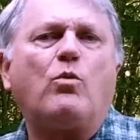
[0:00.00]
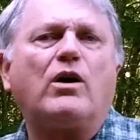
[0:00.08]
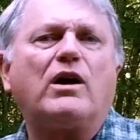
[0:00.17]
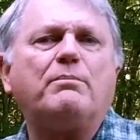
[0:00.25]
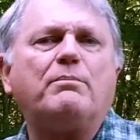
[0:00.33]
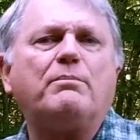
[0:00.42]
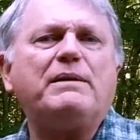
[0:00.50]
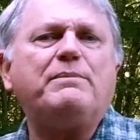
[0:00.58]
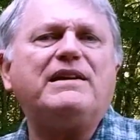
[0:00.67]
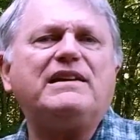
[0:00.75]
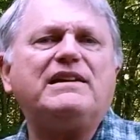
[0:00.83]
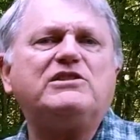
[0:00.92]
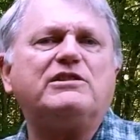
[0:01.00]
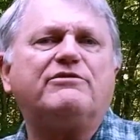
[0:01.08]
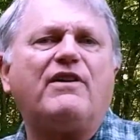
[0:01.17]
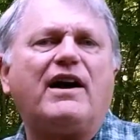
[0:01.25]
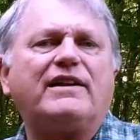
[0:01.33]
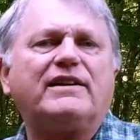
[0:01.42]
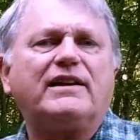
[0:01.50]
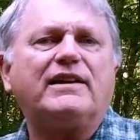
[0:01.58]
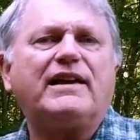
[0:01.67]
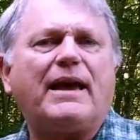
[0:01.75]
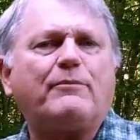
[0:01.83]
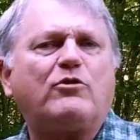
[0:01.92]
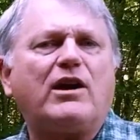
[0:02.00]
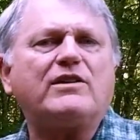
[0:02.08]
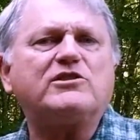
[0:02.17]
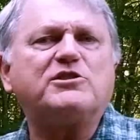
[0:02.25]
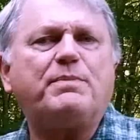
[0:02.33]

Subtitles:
where it may be easy to find campground